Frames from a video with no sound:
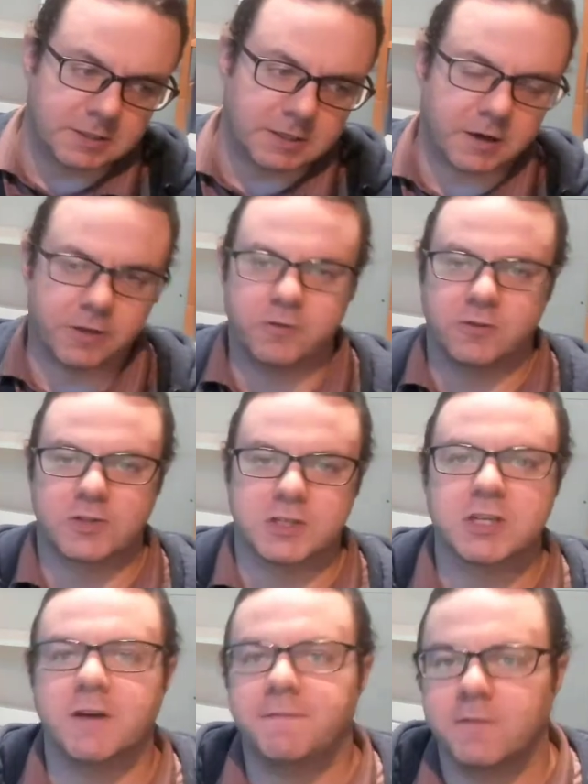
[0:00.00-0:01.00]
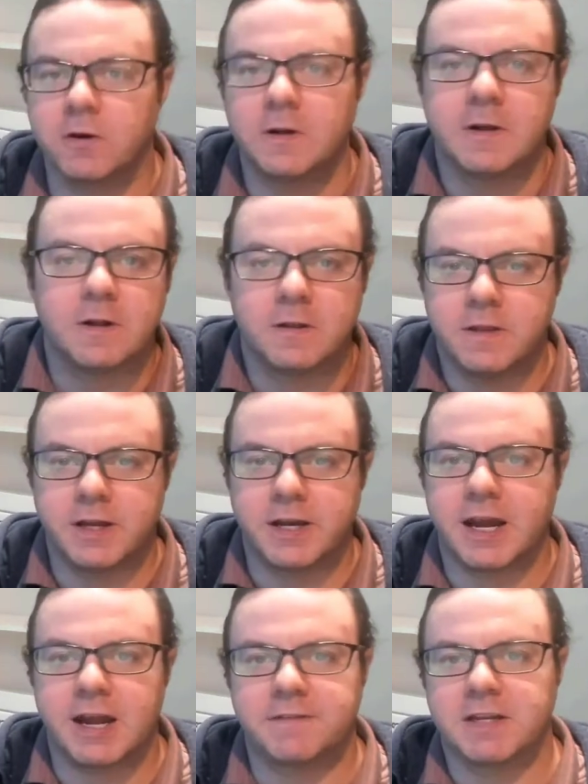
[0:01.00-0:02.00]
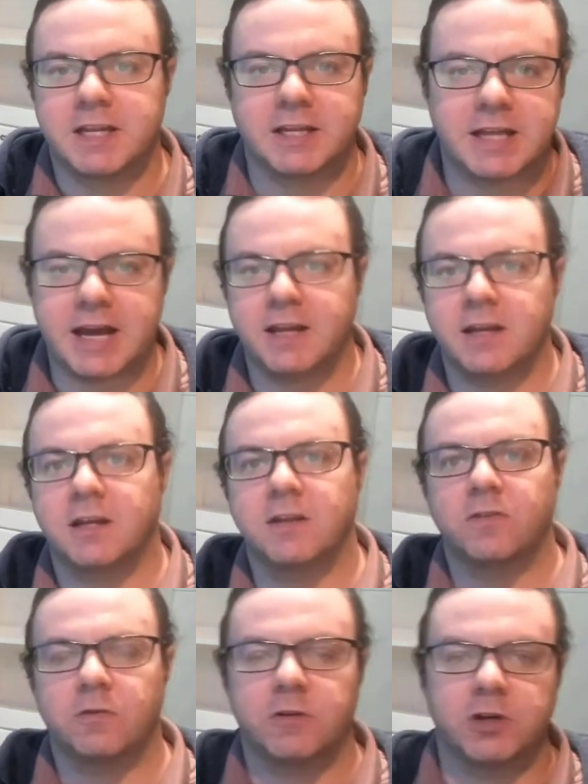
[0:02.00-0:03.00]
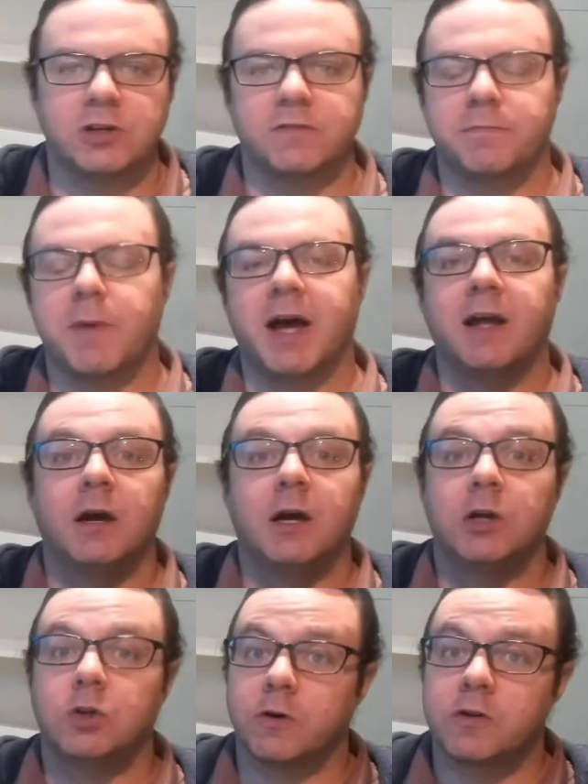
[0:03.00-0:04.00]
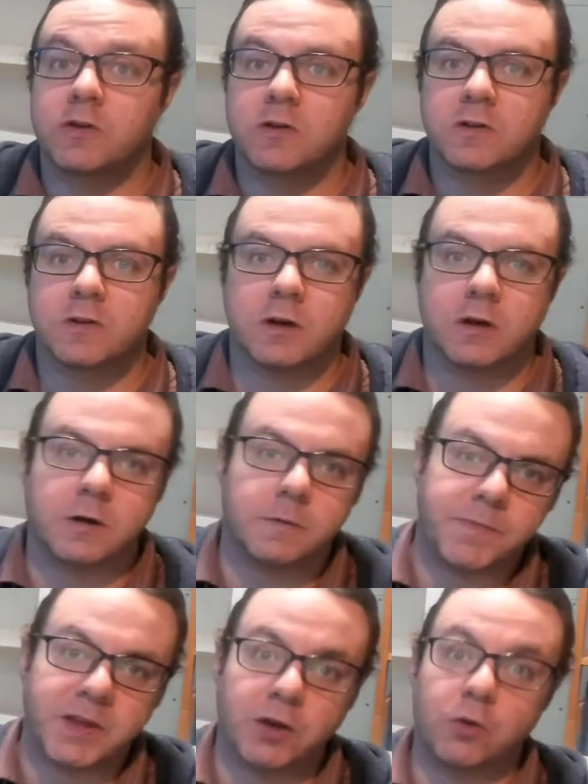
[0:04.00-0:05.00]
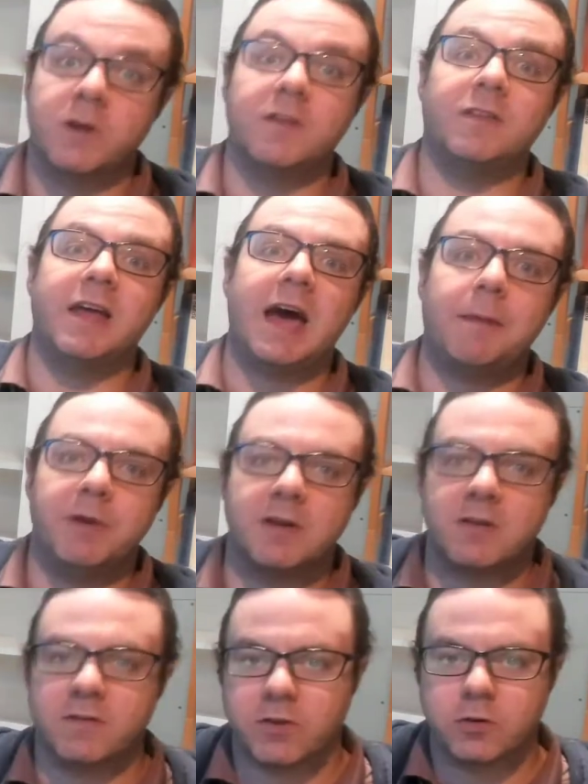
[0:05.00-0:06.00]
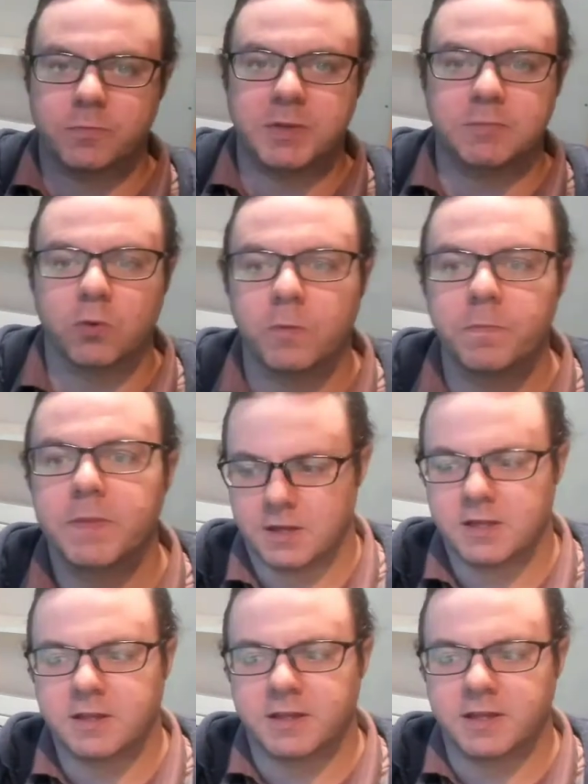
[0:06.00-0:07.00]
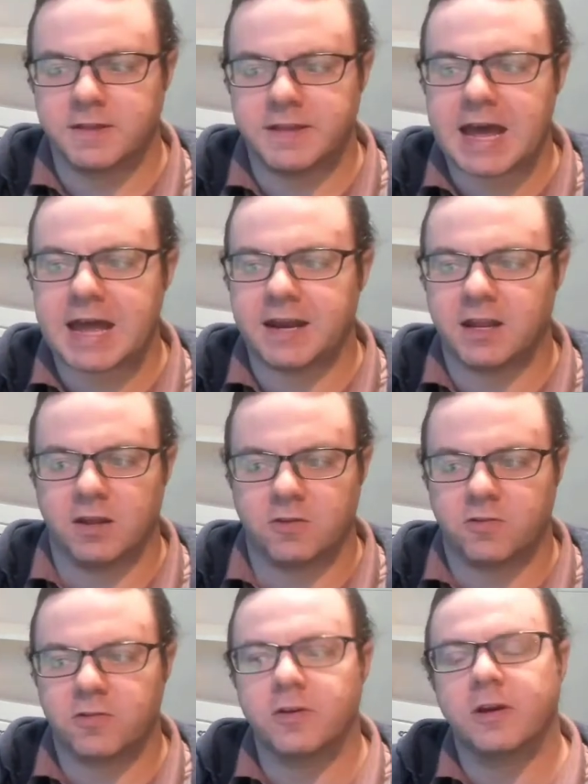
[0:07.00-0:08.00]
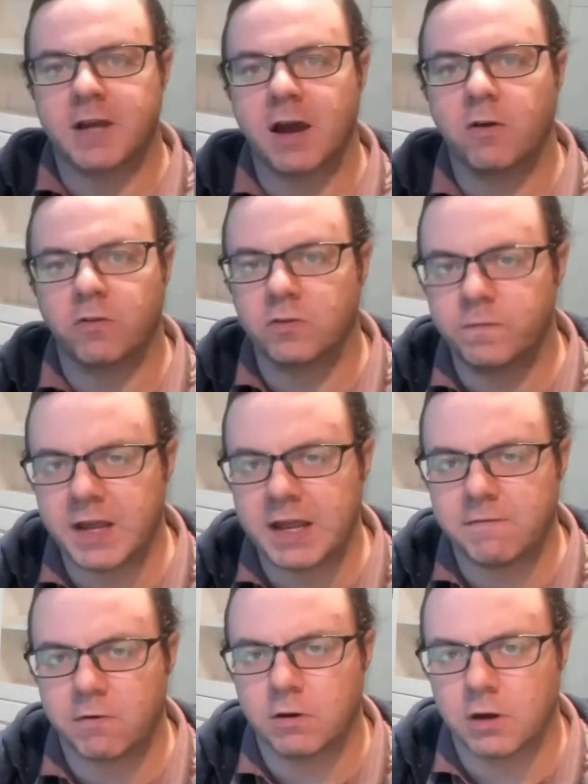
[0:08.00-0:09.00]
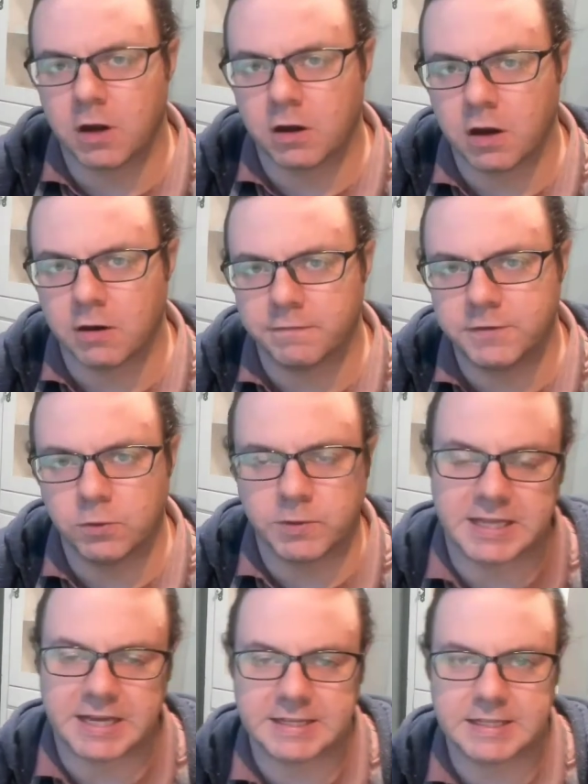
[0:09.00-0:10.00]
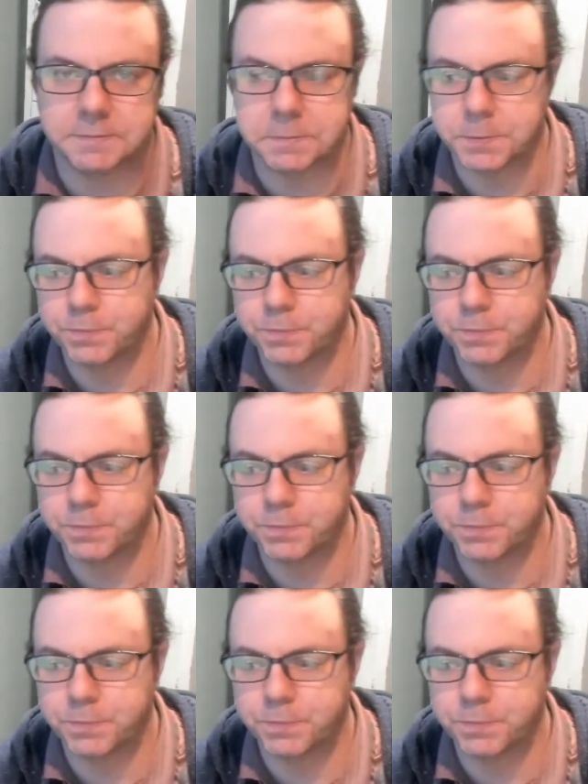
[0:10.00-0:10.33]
others to suffer, then I have to take that into consideration. If my choices increase the happiness of other people, then that counts in favor of doing that thing.